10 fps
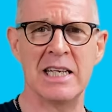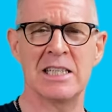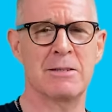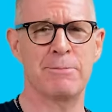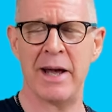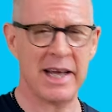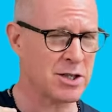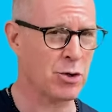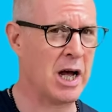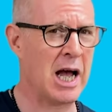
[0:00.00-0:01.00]
inspired,
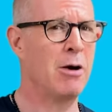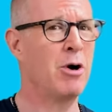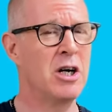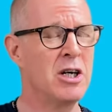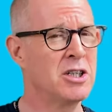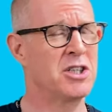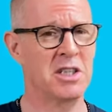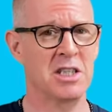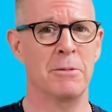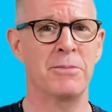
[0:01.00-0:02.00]
or how
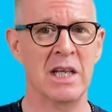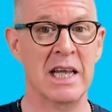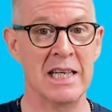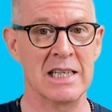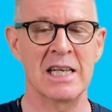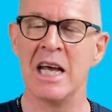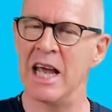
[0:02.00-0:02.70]
urgent something is.